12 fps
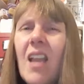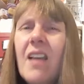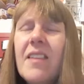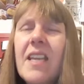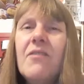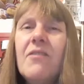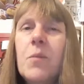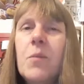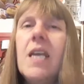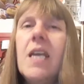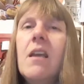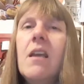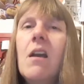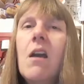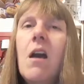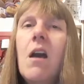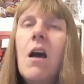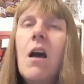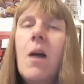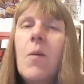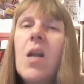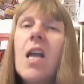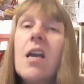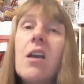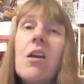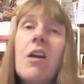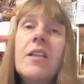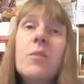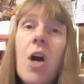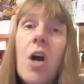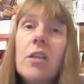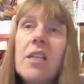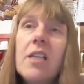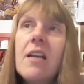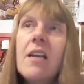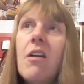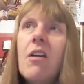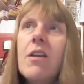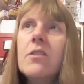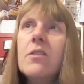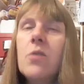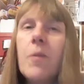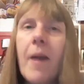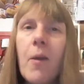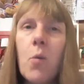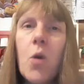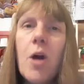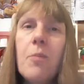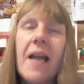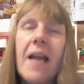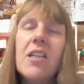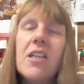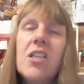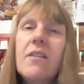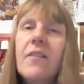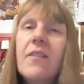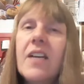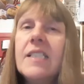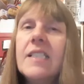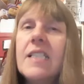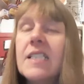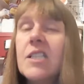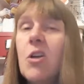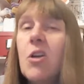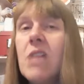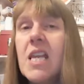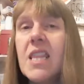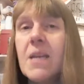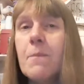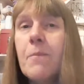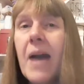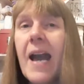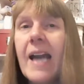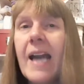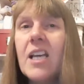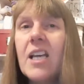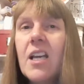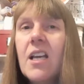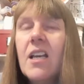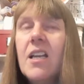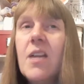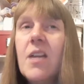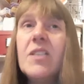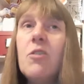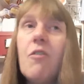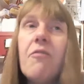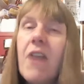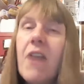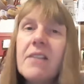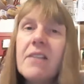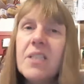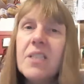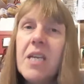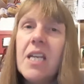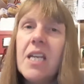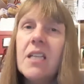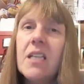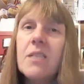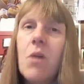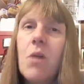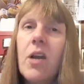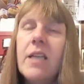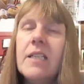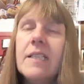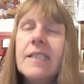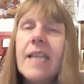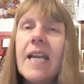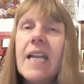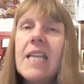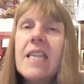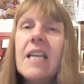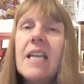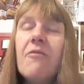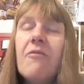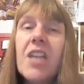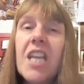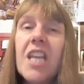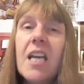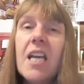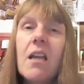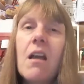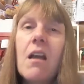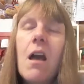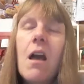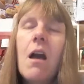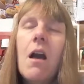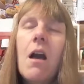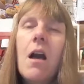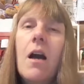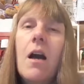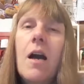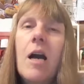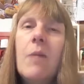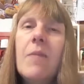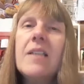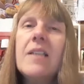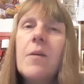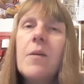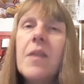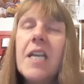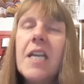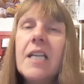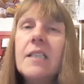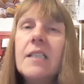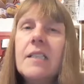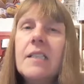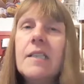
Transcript: I think for me, I like a guy who's worldly, a guy who can talk about the world, planet and universe. He doesn't hold anything back. You know, he's not afraid of speaking his mind and saying anything and everything. That type of thing.